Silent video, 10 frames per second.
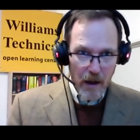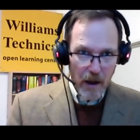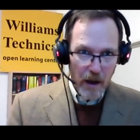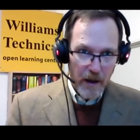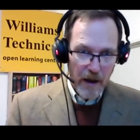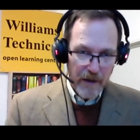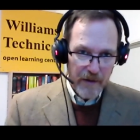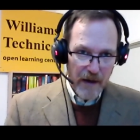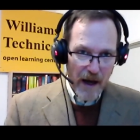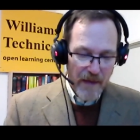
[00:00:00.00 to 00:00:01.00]

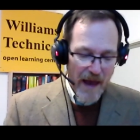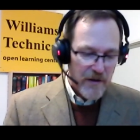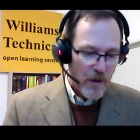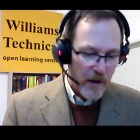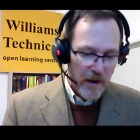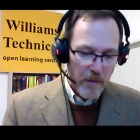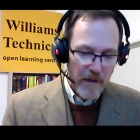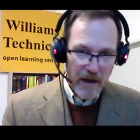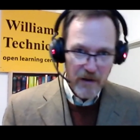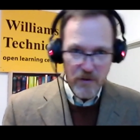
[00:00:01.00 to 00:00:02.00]
And that's going to
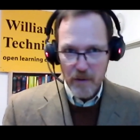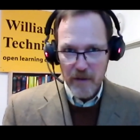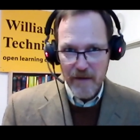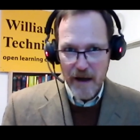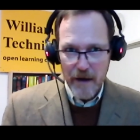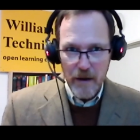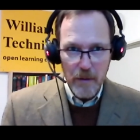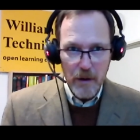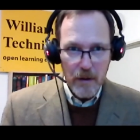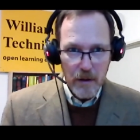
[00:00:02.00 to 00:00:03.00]
be extremely
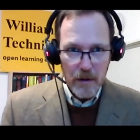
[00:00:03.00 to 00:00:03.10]
valuable.